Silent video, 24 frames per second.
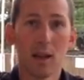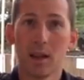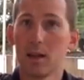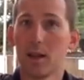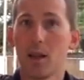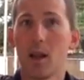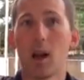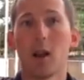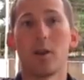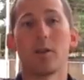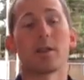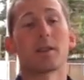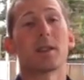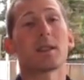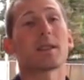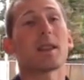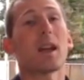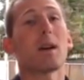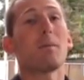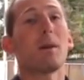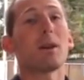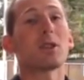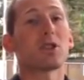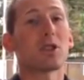No. Is this
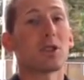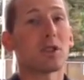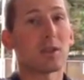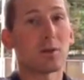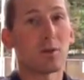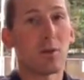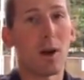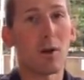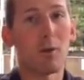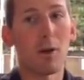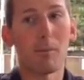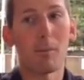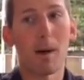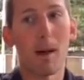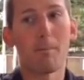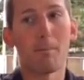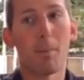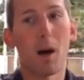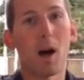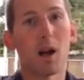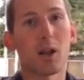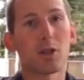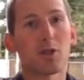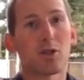how much? Is this where I want my
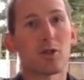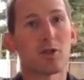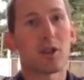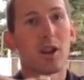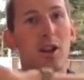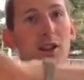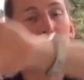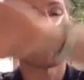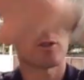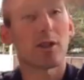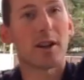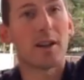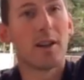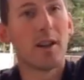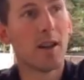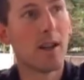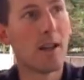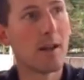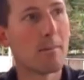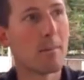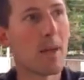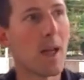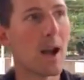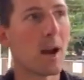ball trajectory?
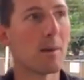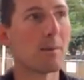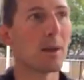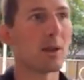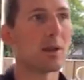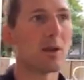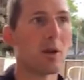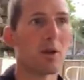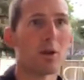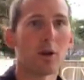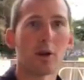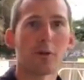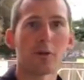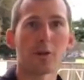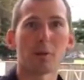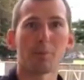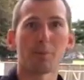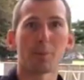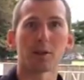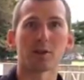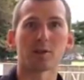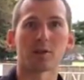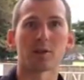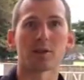Man, I'll be throwing over the
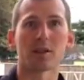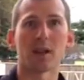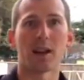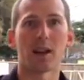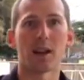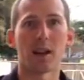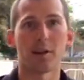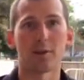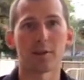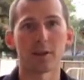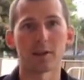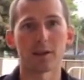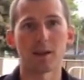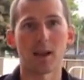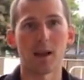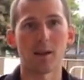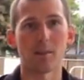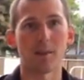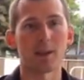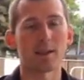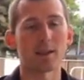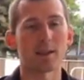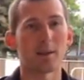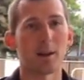pitcher's head every time.
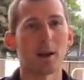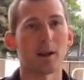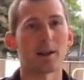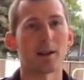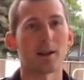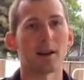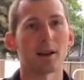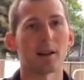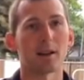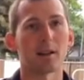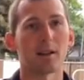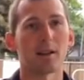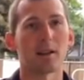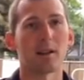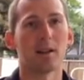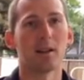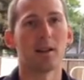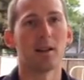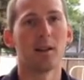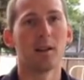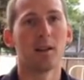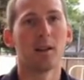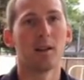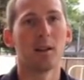That's probably not good.
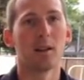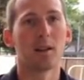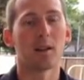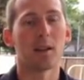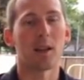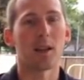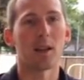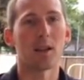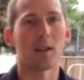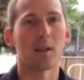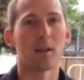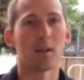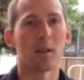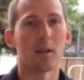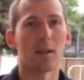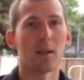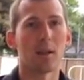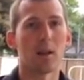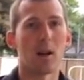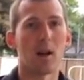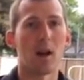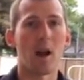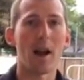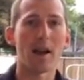Okay.
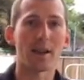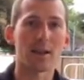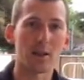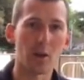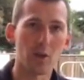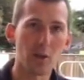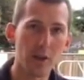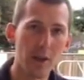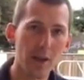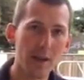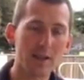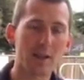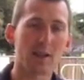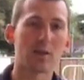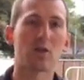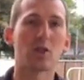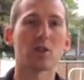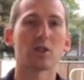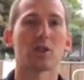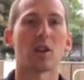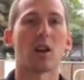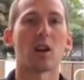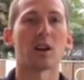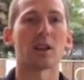All right, so this is
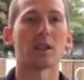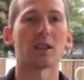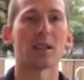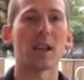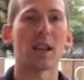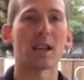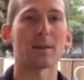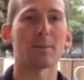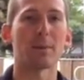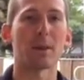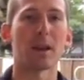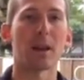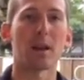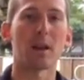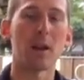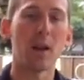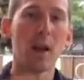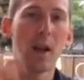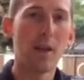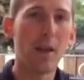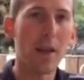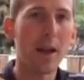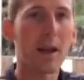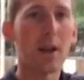just our assessment here.
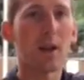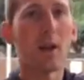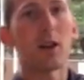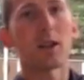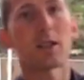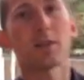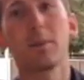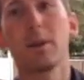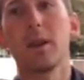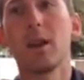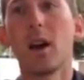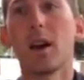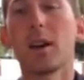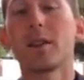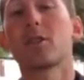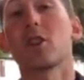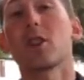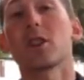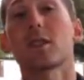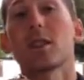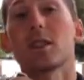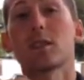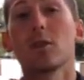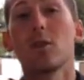That can also be done
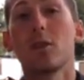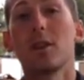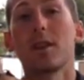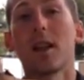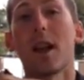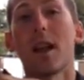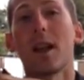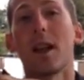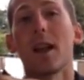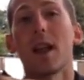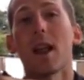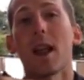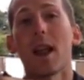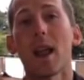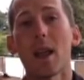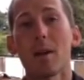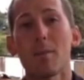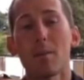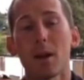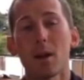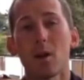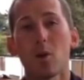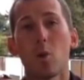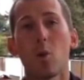just into a
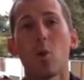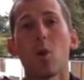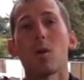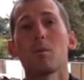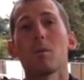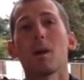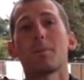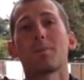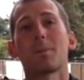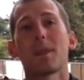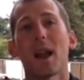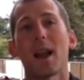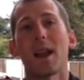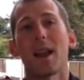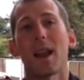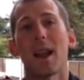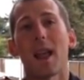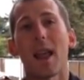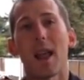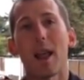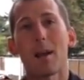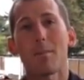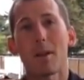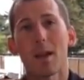dynamic warm-up,
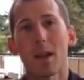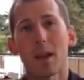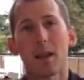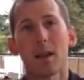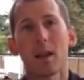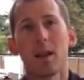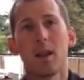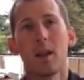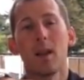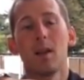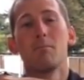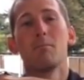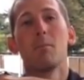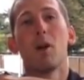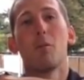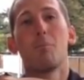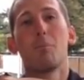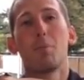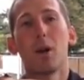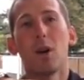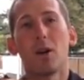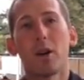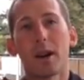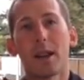dynamic
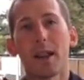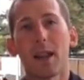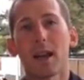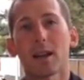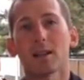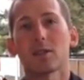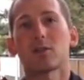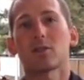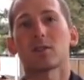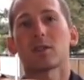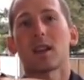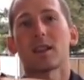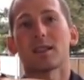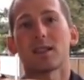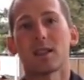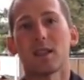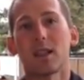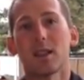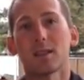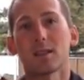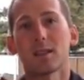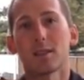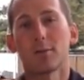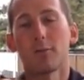mobility exercise
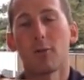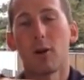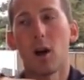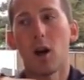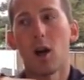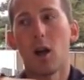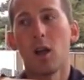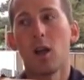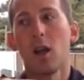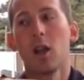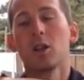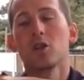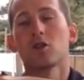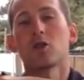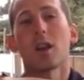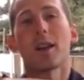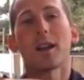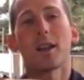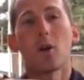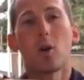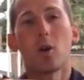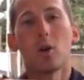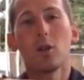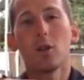against the wall, trying
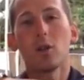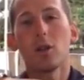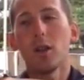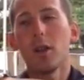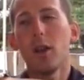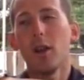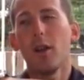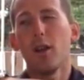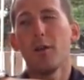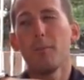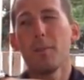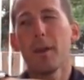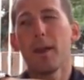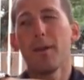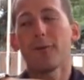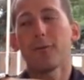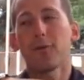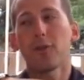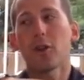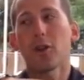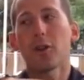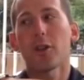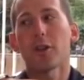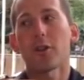to go a little bit
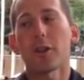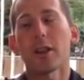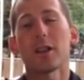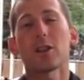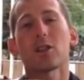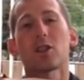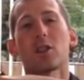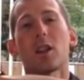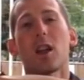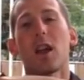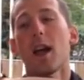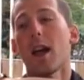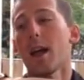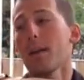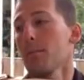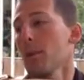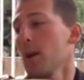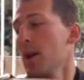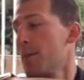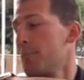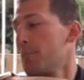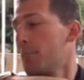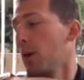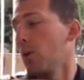further each time.
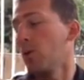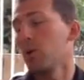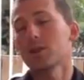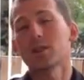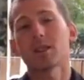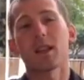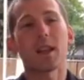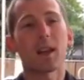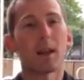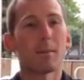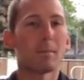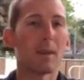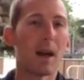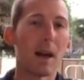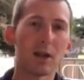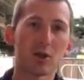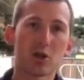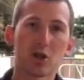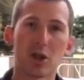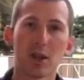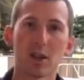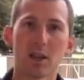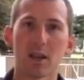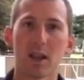But once again, I'm not
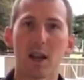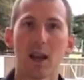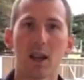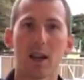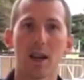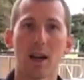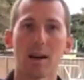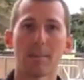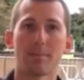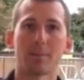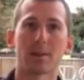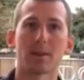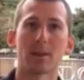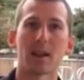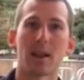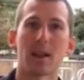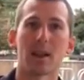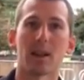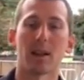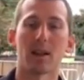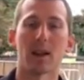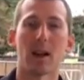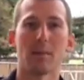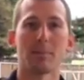cheating, not
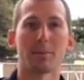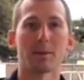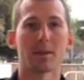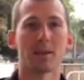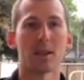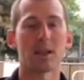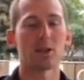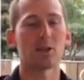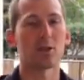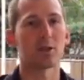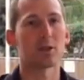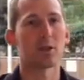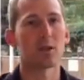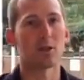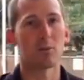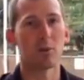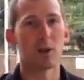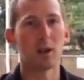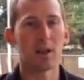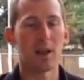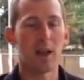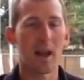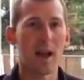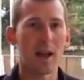compensating. Compensations are
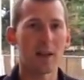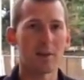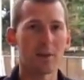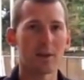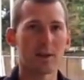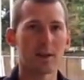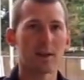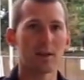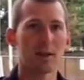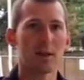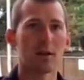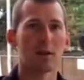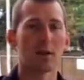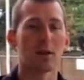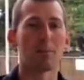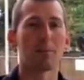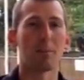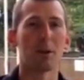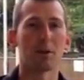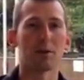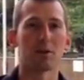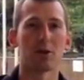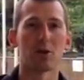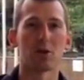what athletes do. They're
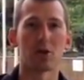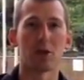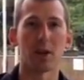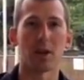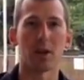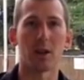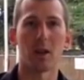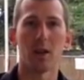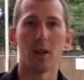built to cheat.